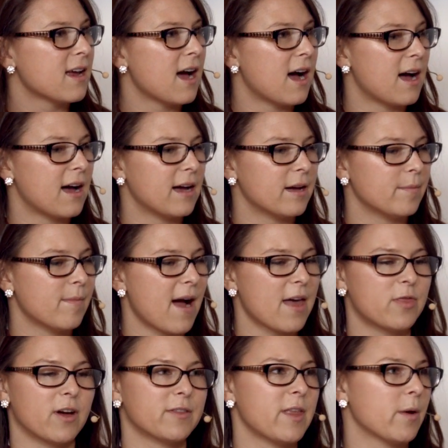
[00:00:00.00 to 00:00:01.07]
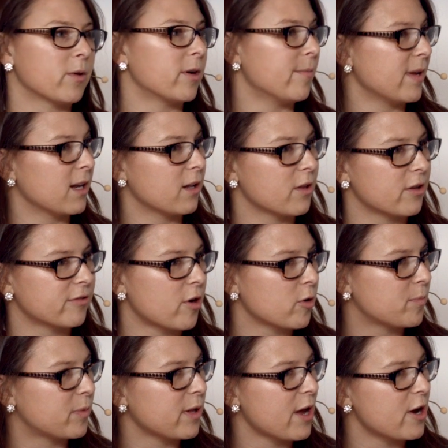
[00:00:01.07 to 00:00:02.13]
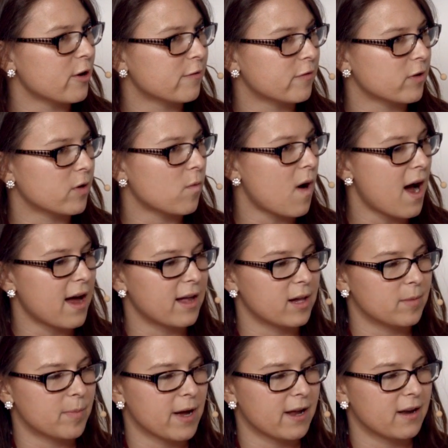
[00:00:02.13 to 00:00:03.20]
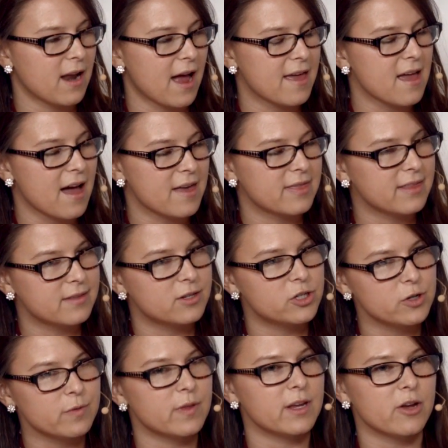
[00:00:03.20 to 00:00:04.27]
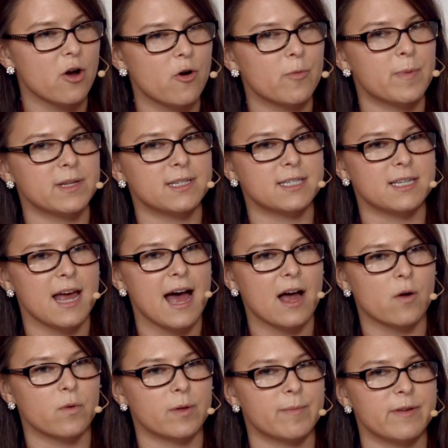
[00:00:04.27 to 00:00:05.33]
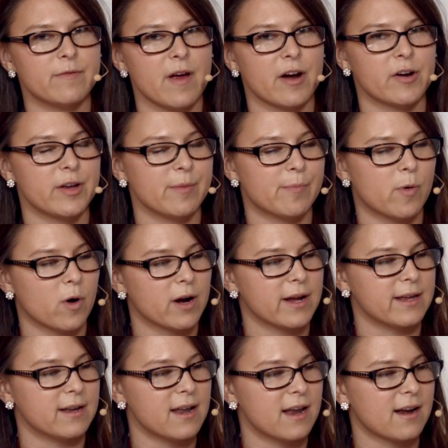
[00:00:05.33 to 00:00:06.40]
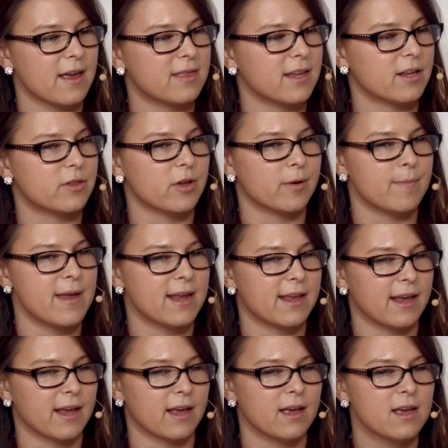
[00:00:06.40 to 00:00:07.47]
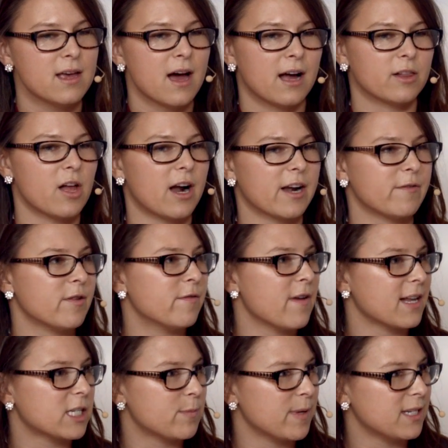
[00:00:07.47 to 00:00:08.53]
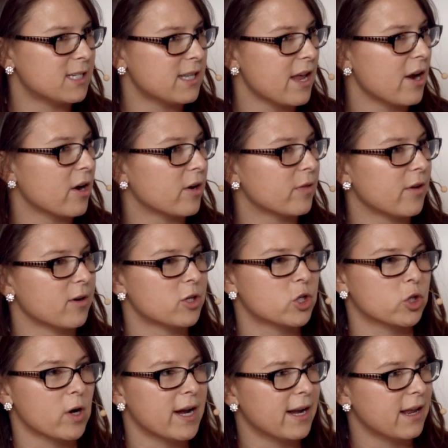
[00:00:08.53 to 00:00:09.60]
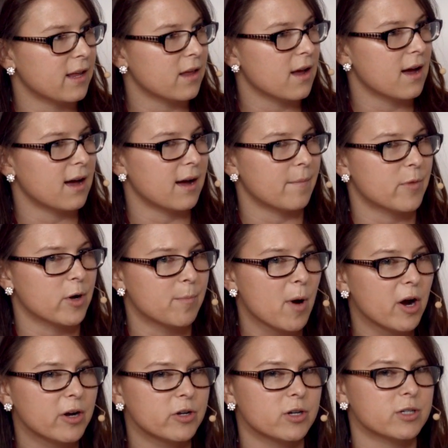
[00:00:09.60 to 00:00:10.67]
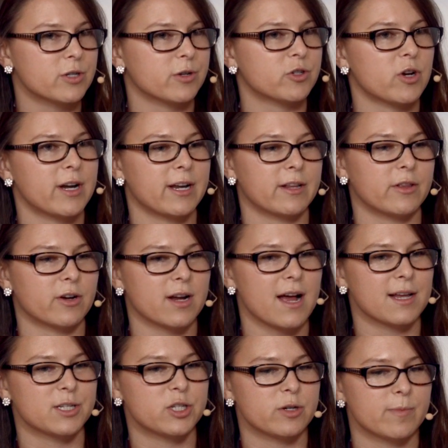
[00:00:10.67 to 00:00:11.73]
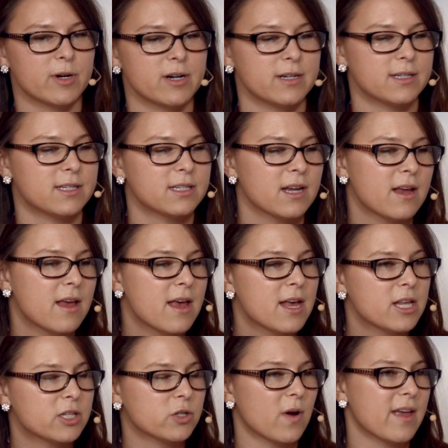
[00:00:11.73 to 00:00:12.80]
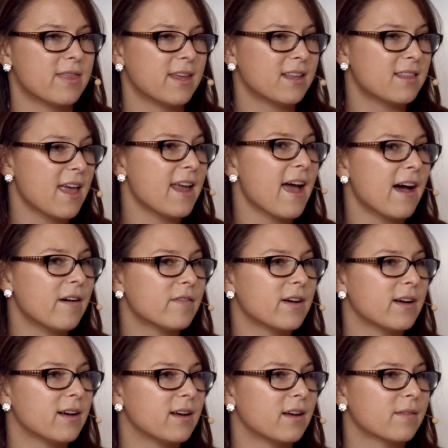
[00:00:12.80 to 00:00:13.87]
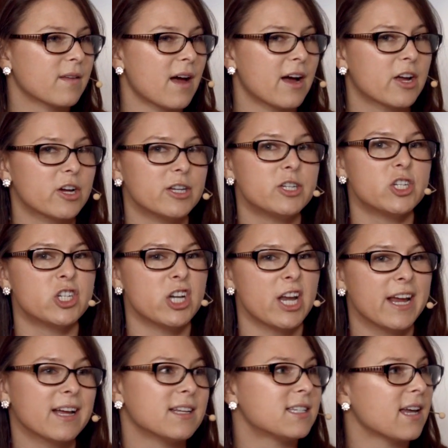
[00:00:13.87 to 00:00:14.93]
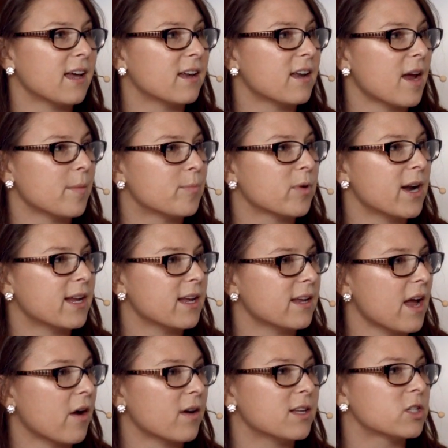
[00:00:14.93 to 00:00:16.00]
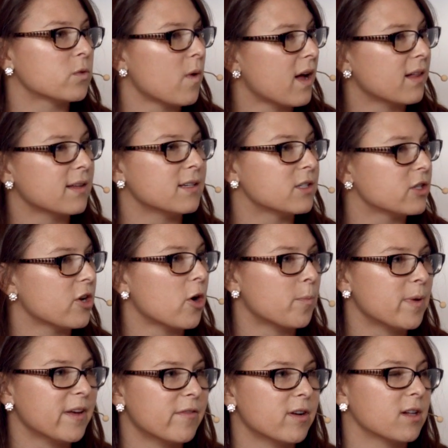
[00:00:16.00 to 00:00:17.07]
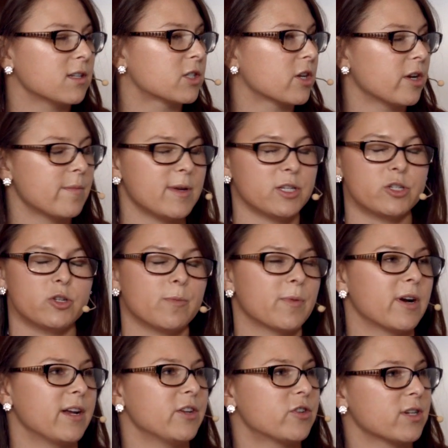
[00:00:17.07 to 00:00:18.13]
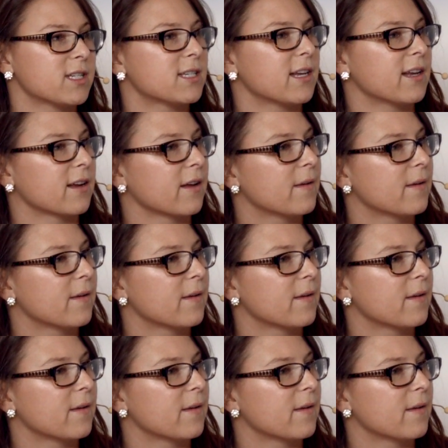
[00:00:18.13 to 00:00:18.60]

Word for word: Um, I thought they were a middle of the road player for a while, but I, I, do think OpenStack will be very important, and I think they're making a lot of investments there. They're training um, their partners, they're training their customers. So I think they have a, a good chance at, at breaking out, as well as you know, Pivotal is going to be super interesting.